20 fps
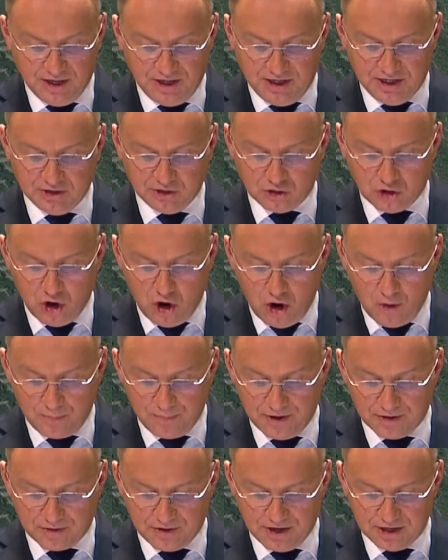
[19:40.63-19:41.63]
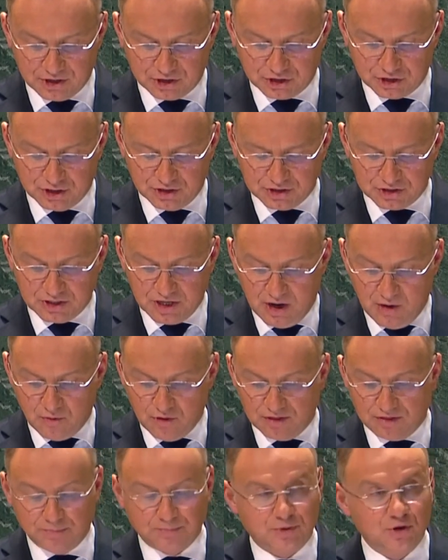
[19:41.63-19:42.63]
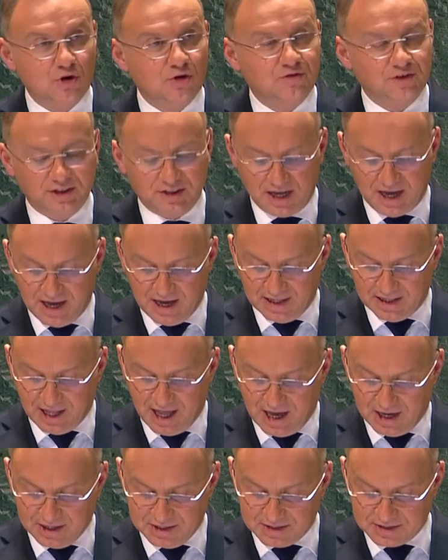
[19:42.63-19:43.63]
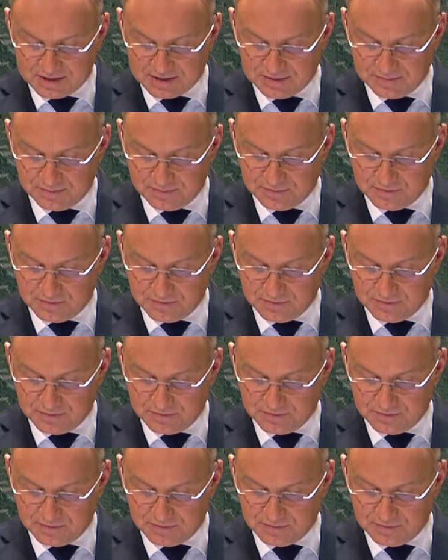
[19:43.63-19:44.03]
in cooperation with proven allies.